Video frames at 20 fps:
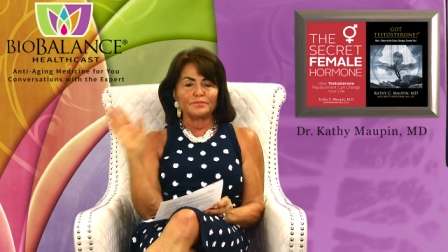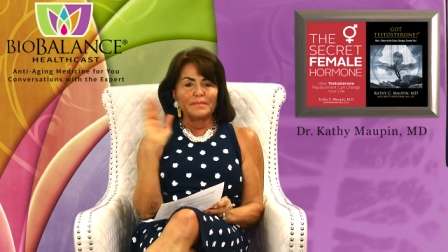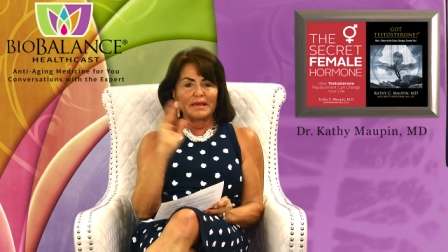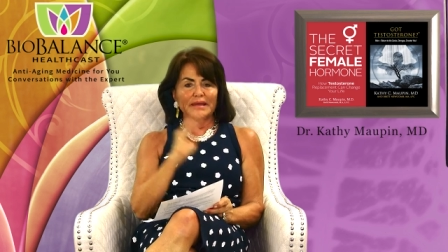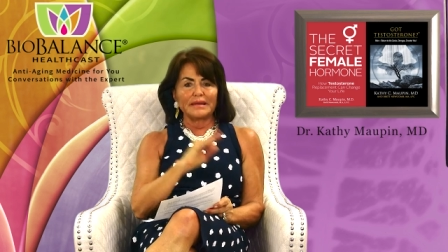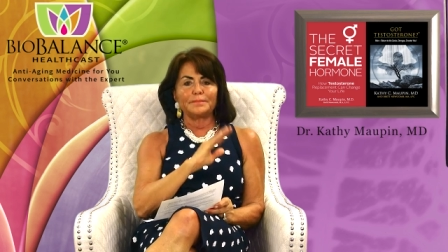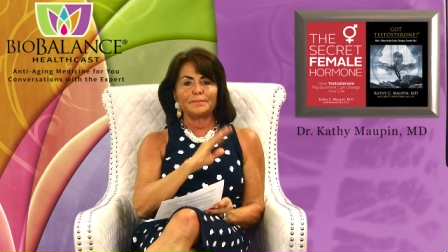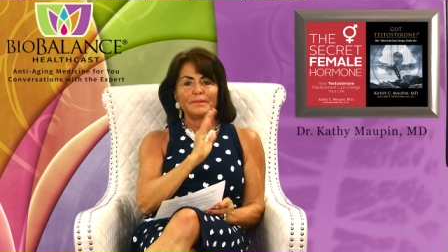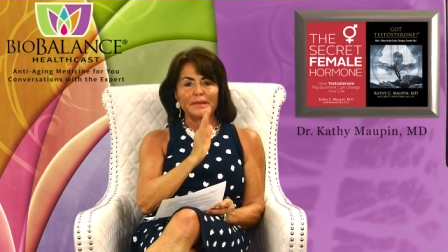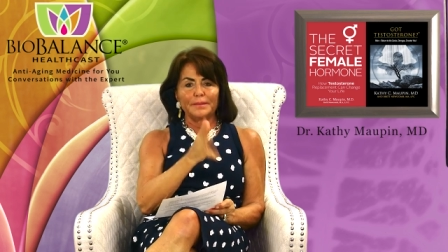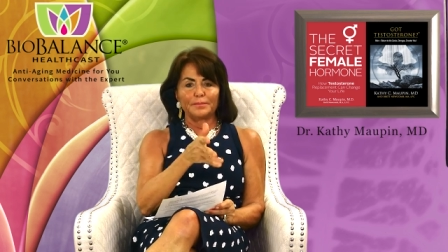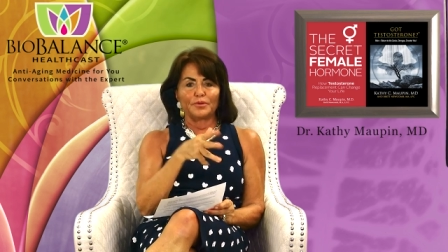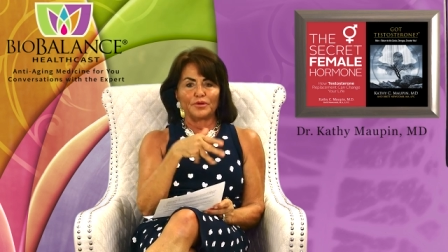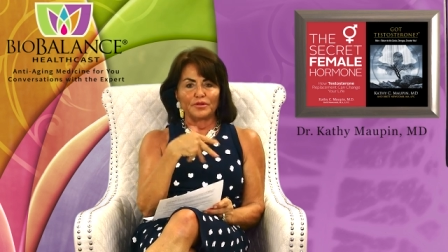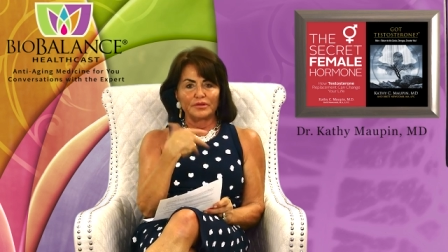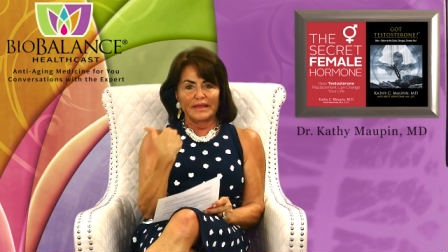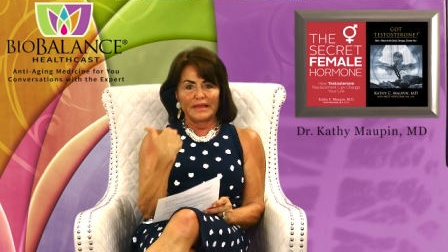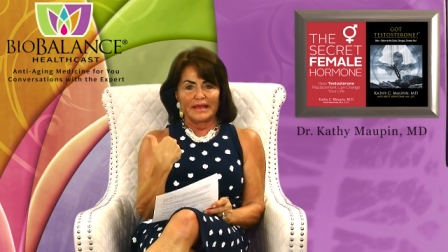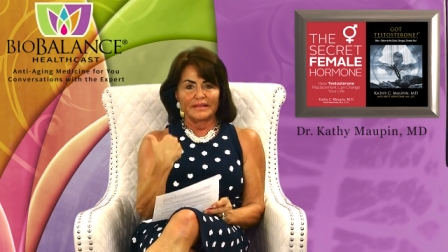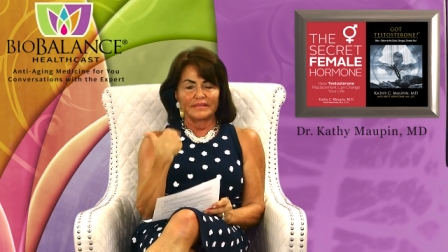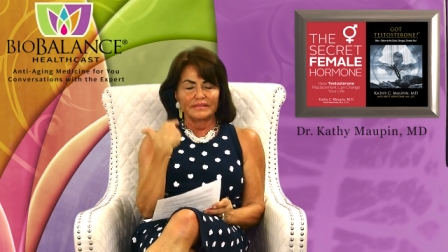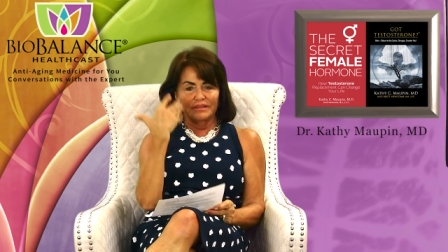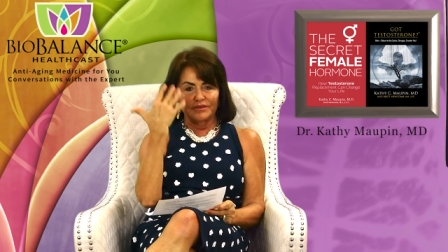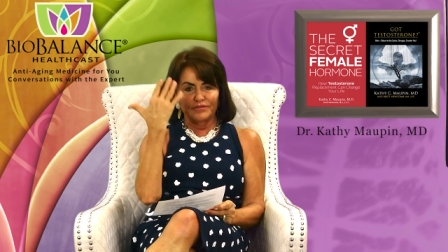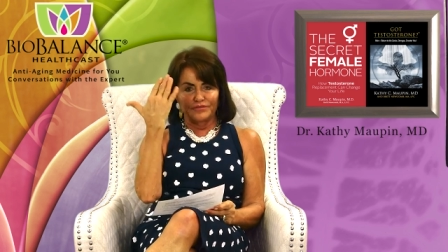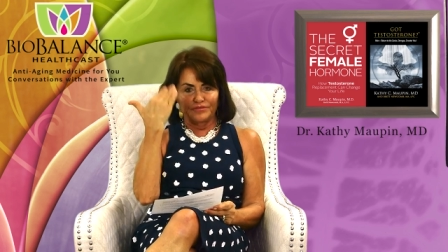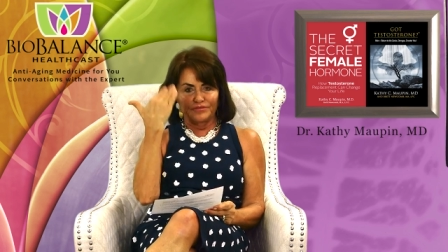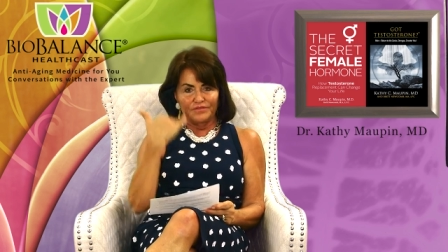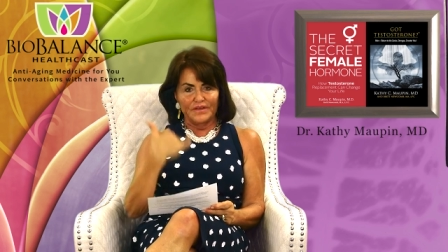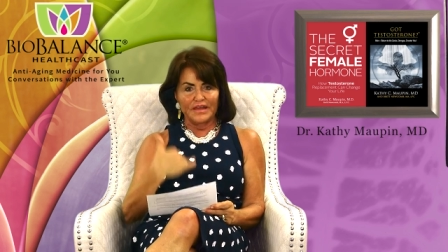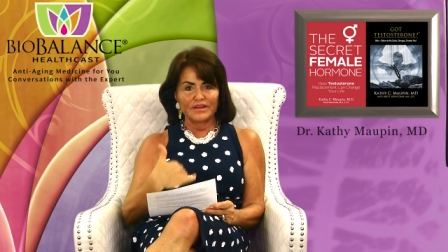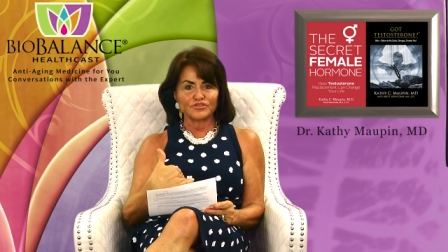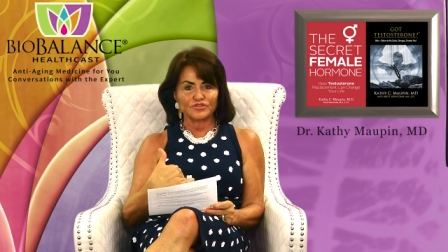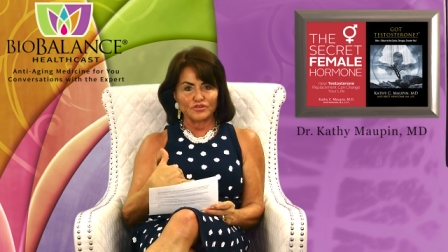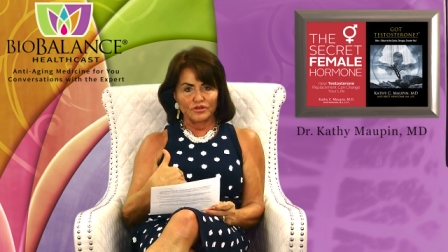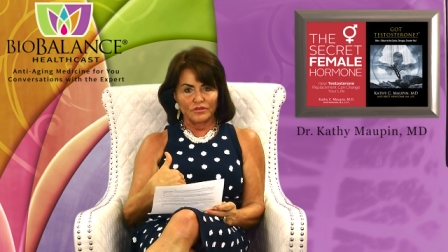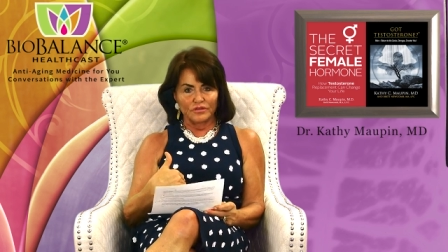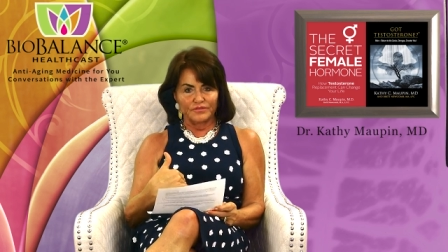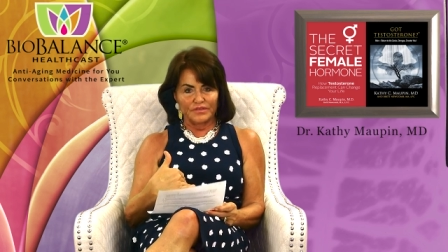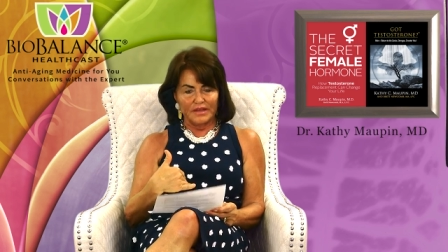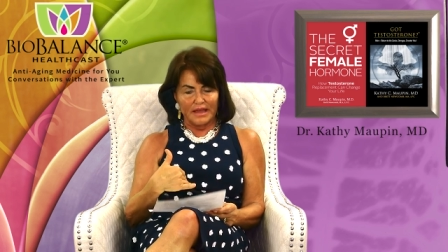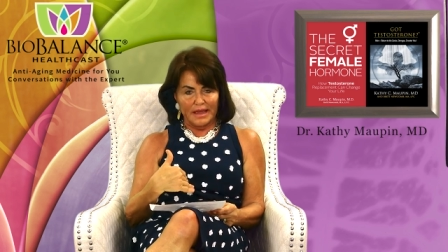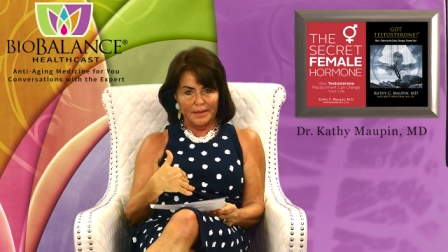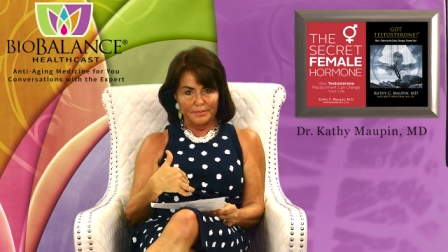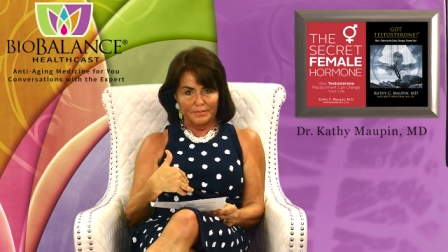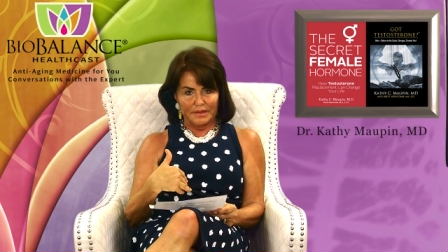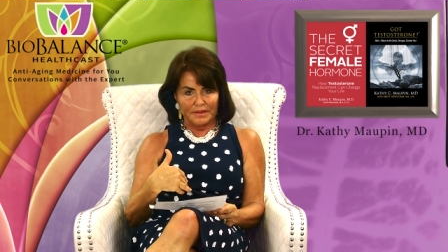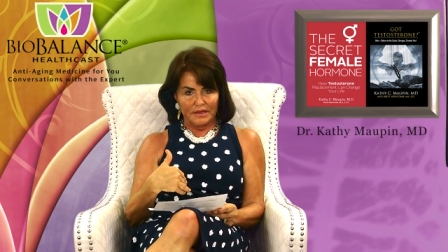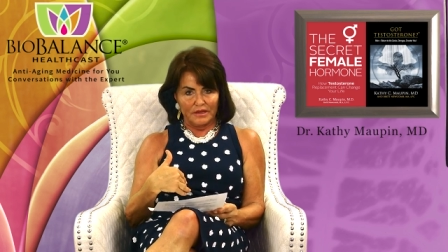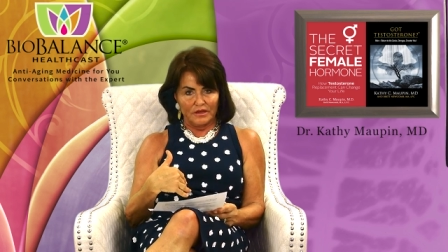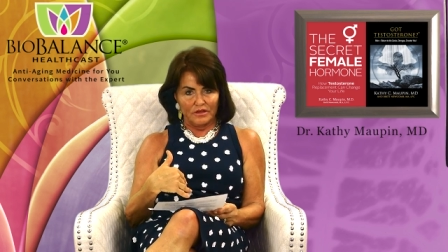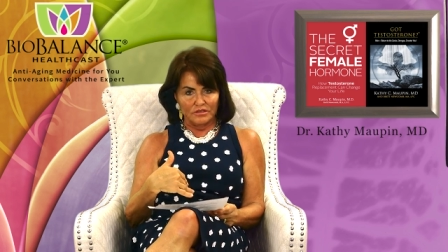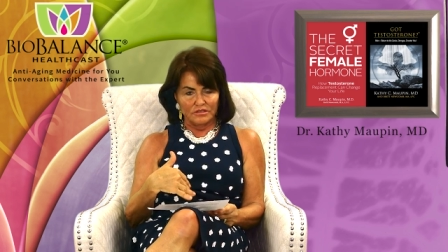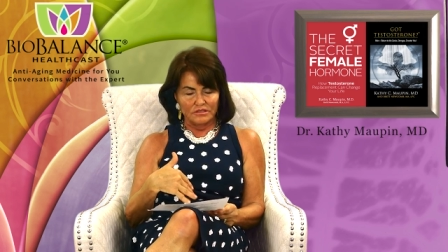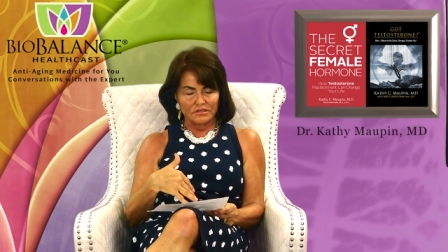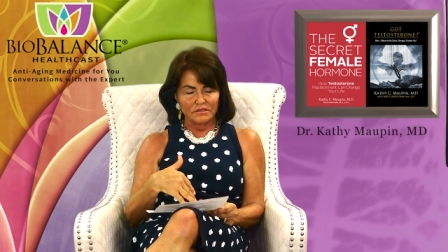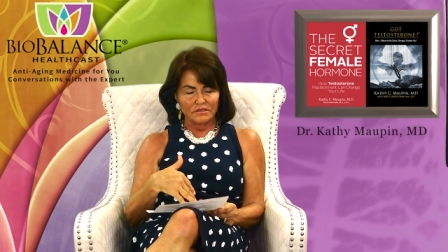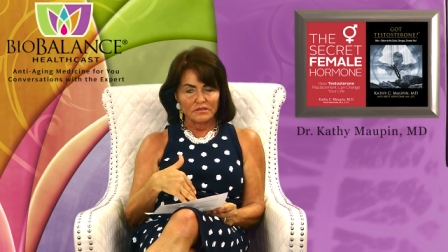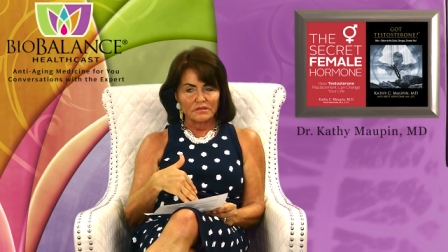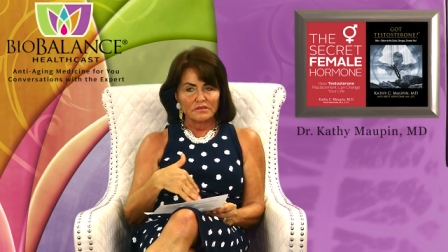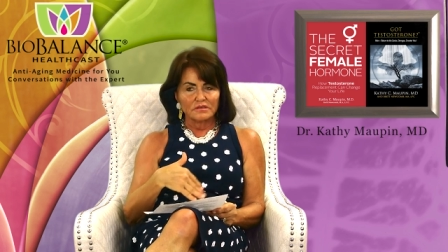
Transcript: Many people get the facial V I peels